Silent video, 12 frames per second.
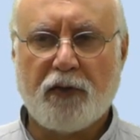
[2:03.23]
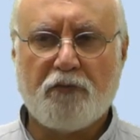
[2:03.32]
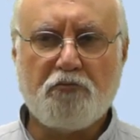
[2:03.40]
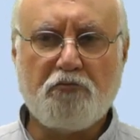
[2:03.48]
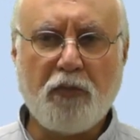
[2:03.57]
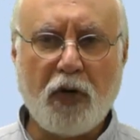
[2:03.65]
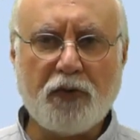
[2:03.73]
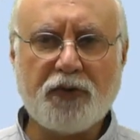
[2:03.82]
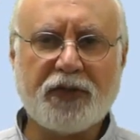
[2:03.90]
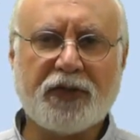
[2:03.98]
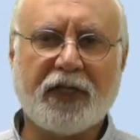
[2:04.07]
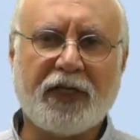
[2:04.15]

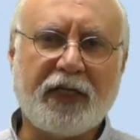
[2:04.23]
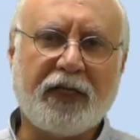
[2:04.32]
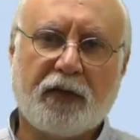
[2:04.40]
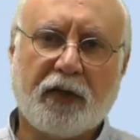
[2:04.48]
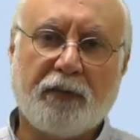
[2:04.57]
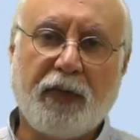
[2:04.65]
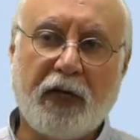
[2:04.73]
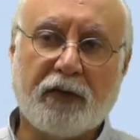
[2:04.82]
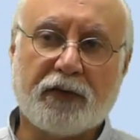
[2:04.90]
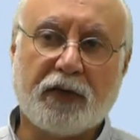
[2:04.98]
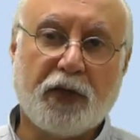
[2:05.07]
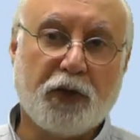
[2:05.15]
mostly
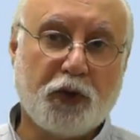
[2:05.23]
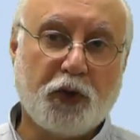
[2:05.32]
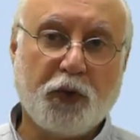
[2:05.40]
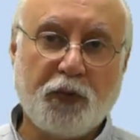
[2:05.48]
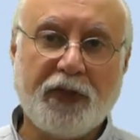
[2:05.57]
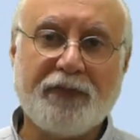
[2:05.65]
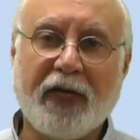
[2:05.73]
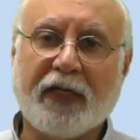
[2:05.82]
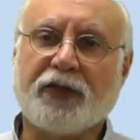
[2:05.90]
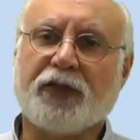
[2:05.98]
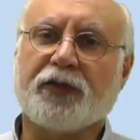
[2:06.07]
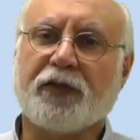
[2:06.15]
about
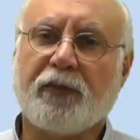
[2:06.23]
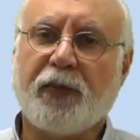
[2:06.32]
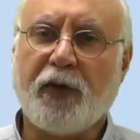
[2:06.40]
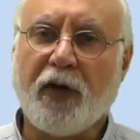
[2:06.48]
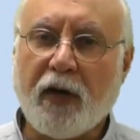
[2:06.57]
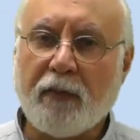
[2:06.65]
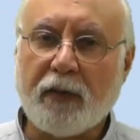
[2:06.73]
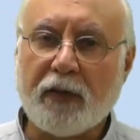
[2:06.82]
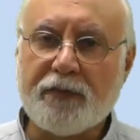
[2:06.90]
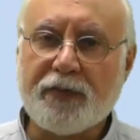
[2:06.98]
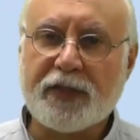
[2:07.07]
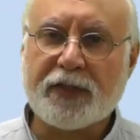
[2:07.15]
two-dimensional
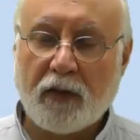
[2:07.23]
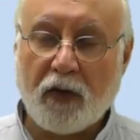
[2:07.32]
problems,